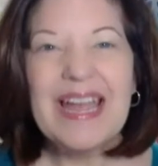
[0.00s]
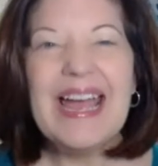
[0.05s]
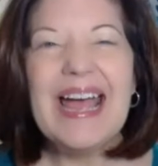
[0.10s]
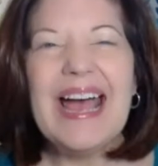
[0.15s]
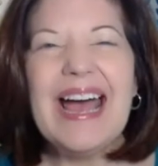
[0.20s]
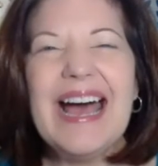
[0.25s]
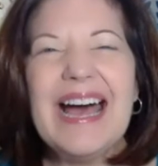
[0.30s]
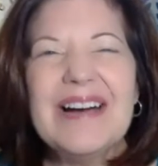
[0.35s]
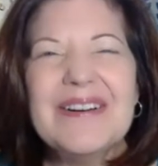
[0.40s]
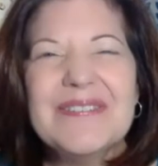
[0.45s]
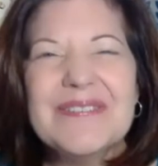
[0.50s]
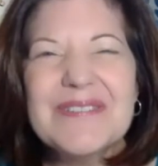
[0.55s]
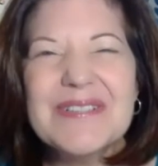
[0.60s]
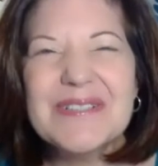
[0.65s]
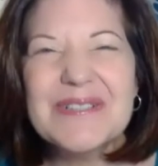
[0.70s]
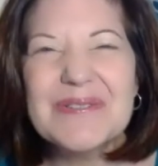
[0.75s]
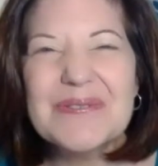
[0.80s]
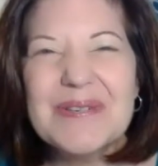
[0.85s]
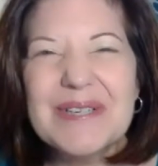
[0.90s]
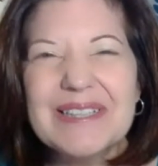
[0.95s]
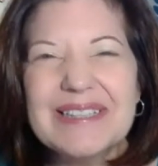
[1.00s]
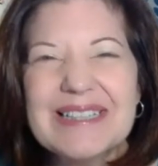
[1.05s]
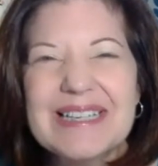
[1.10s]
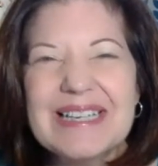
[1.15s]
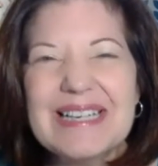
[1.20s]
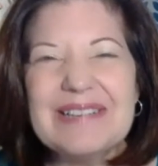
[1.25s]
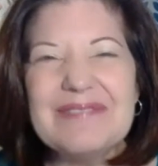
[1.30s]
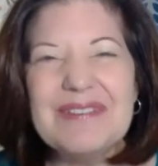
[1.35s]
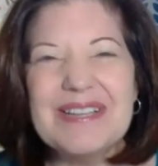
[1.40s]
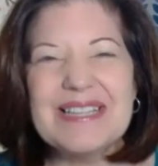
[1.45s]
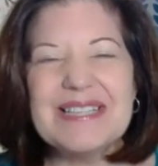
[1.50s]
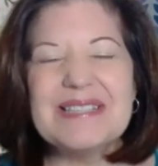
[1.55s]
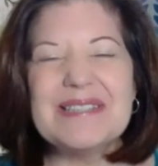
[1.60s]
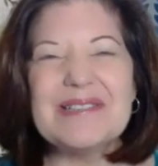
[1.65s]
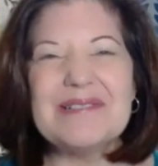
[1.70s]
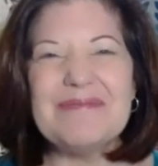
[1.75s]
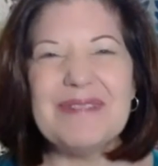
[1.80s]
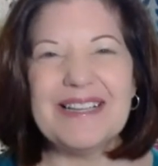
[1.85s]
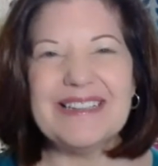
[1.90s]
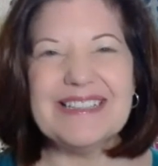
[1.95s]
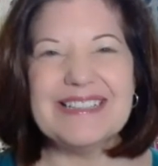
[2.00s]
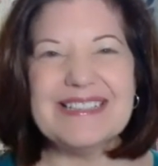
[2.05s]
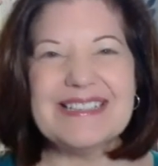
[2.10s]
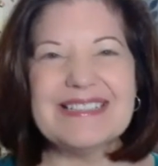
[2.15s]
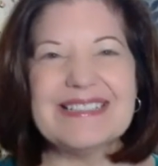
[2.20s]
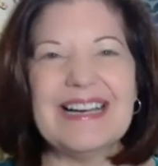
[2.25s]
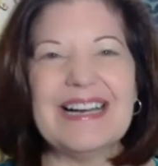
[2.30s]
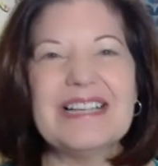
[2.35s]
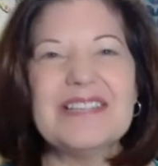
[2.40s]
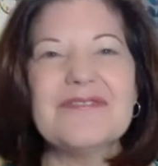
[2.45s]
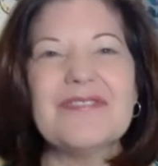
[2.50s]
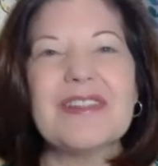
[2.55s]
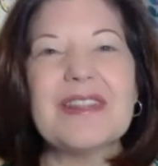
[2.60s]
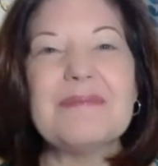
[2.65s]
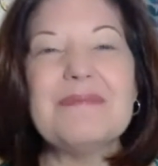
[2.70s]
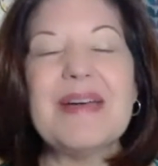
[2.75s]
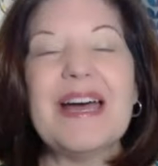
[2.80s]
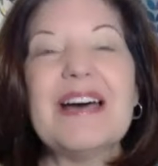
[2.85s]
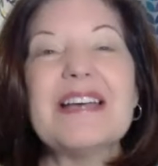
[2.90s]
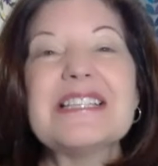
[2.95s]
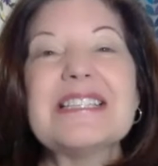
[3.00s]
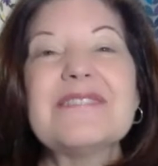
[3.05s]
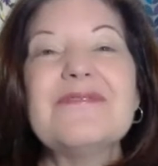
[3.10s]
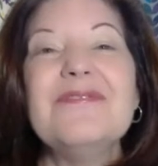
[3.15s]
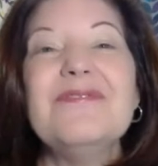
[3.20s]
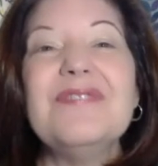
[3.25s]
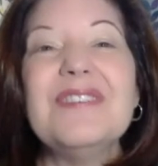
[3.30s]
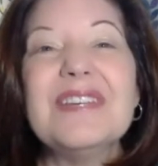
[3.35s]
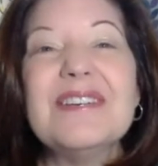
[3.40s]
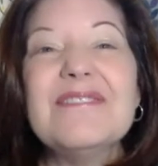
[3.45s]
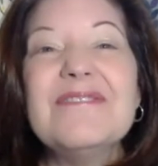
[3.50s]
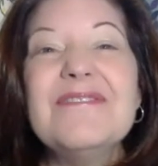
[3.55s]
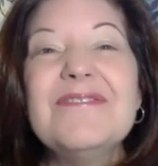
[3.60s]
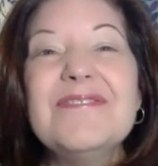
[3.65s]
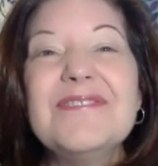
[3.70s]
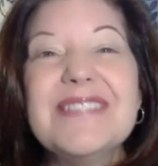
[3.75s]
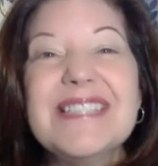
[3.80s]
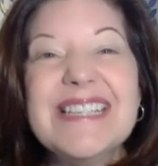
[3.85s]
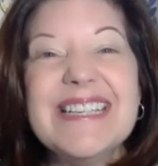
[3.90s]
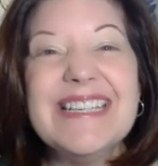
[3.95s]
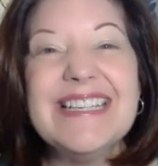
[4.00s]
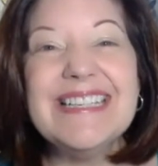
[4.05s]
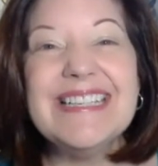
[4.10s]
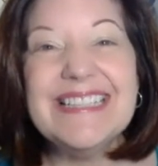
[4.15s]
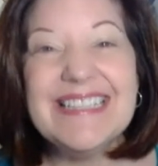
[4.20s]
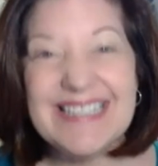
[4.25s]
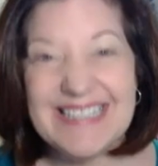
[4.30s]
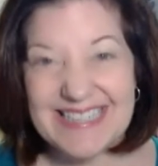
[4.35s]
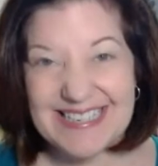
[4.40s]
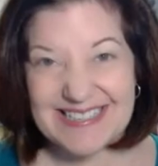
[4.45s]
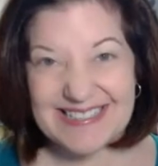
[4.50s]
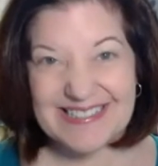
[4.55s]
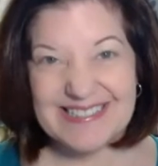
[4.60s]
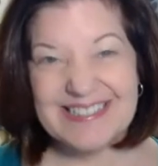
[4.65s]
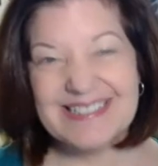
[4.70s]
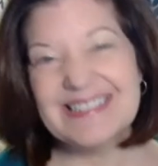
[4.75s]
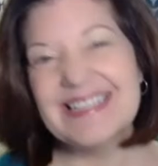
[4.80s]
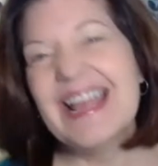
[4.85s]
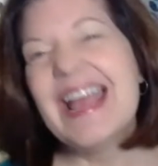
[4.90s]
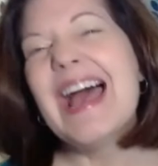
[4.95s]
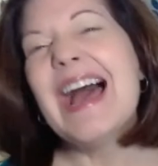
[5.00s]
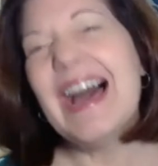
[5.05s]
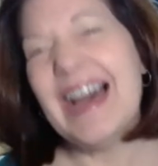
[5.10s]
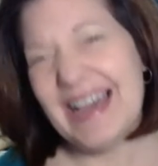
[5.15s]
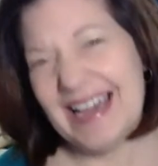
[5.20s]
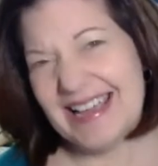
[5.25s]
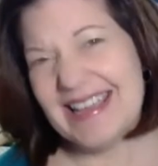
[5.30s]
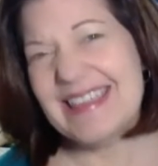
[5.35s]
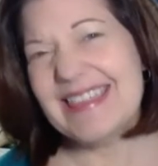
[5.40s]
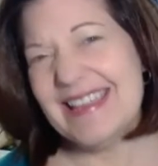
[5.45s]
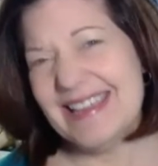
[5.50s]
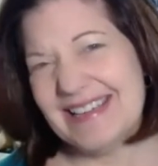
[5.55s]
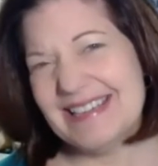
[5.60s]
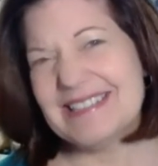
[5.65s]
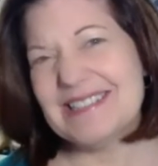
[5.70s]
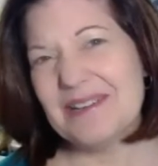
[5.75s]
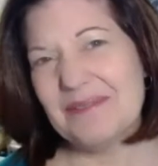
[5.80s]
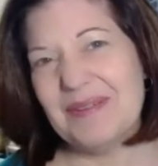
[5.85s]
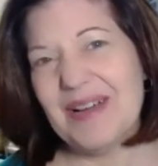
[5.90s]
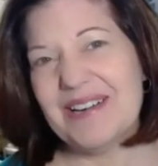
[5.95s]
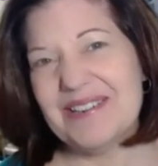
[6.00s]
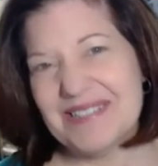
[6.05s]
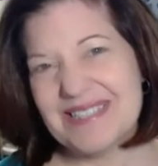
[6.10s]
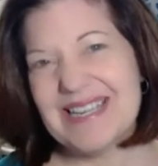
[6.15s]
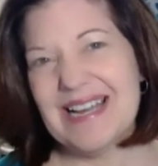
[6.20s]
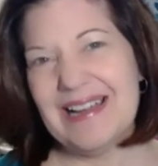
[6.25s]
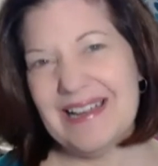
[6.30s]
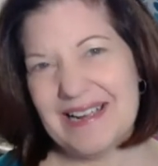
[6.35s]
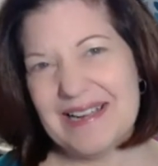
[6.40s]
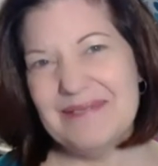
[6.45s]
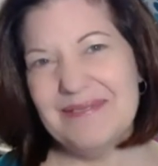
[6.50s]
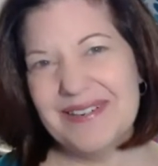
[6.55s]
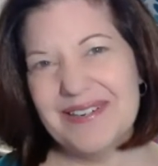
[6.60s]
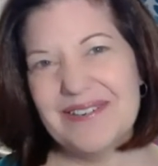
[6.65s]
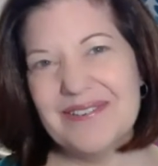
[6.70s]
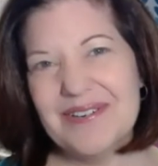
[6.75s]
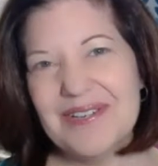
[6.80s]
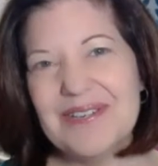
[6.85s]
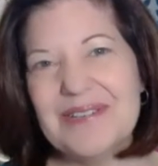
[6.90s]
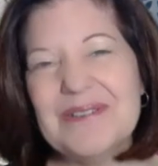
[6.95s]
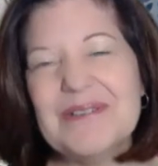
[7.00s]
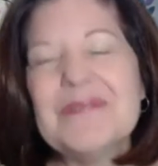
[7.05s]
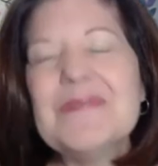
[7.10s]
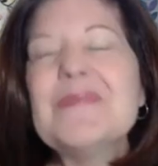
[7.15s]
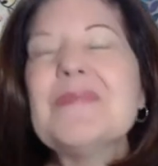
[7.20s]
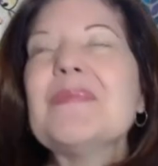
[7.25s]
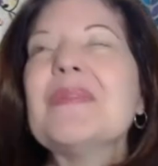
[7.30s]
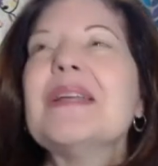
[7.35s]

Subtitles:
After working with Sue Fellen Designs for the past 15 years, I think it's about time, don't you?